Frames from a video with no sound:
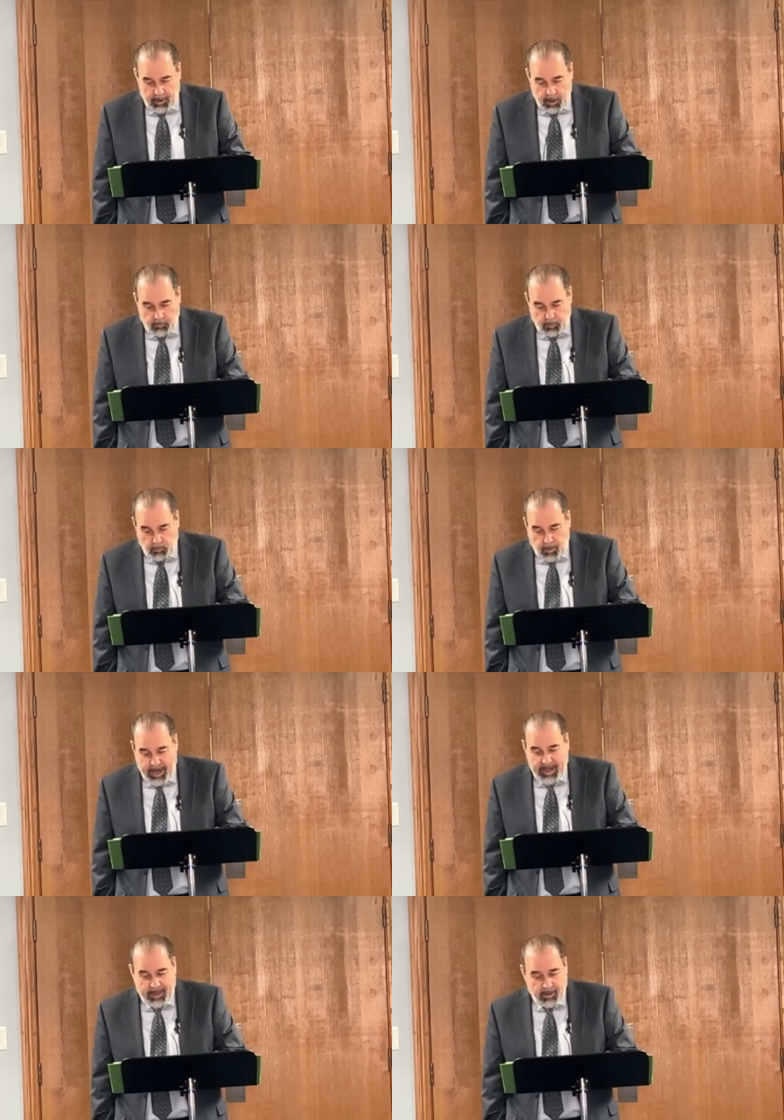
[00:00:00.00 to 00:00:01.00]
We're
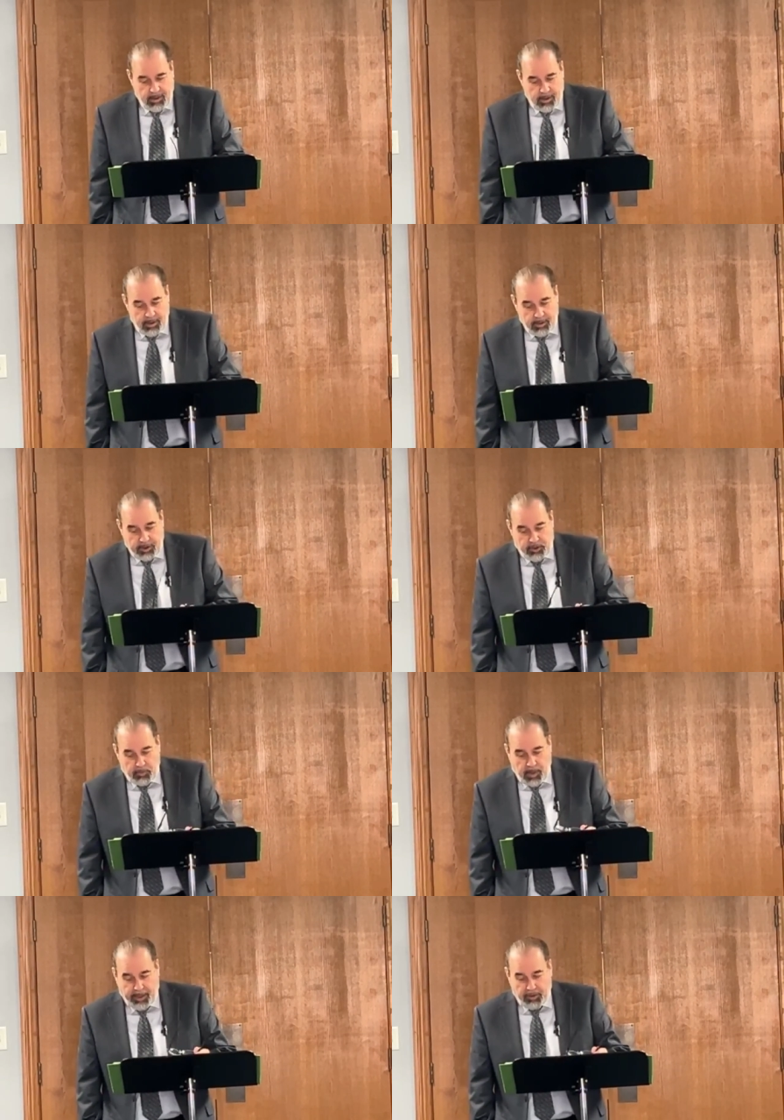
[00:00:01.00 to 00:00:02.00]
writing
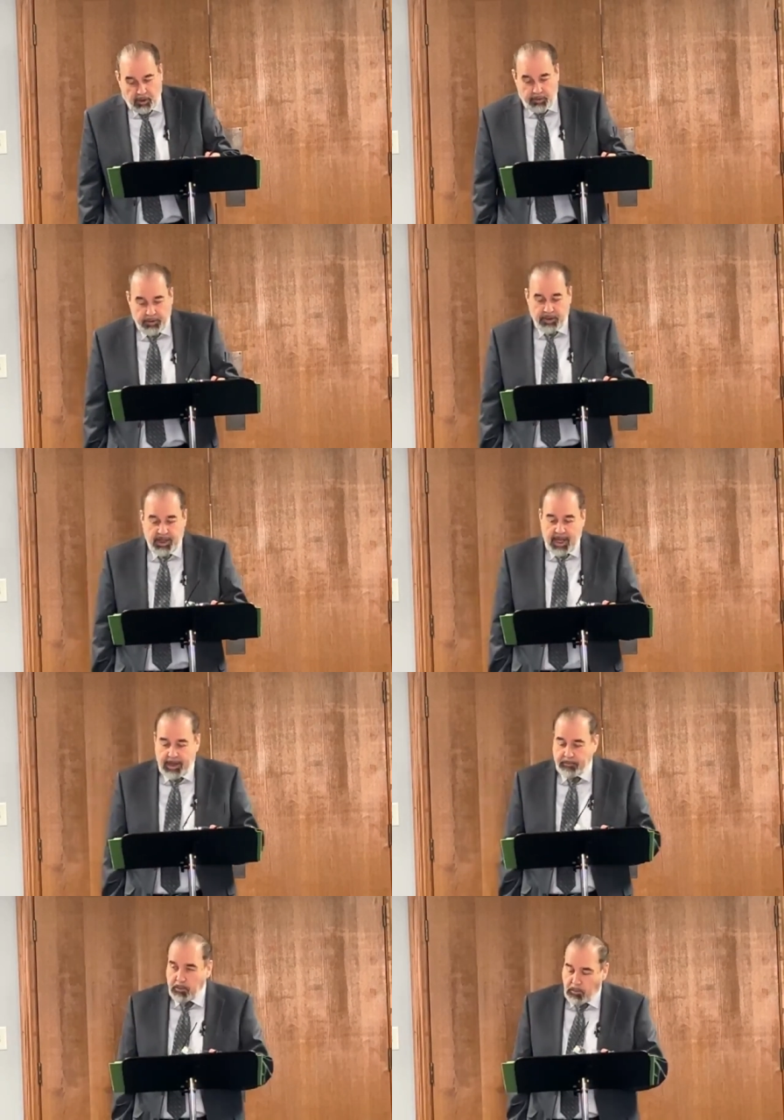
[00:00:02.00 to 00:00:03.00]
that you might know you're saved.